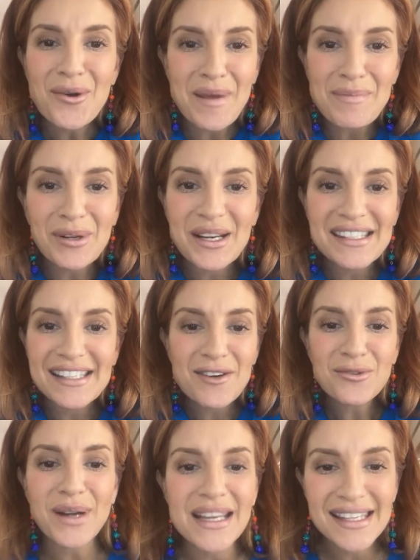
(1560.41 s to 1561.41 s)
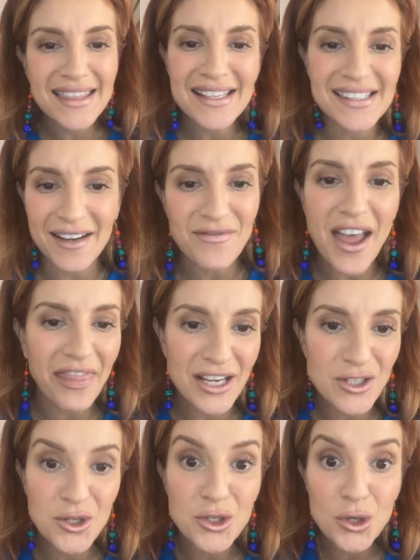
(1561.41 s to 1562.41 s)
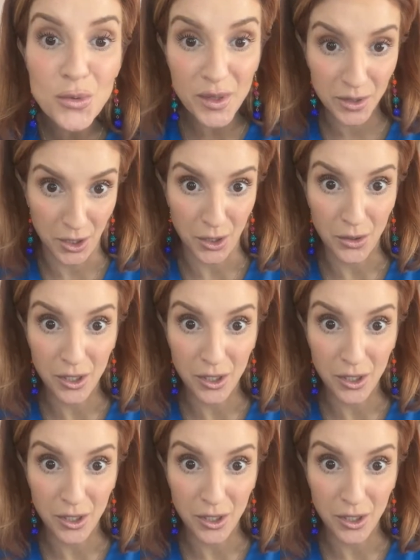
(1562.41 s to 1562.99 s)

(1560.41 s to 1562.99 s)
People are going to say crazy things that have nothing to do with you.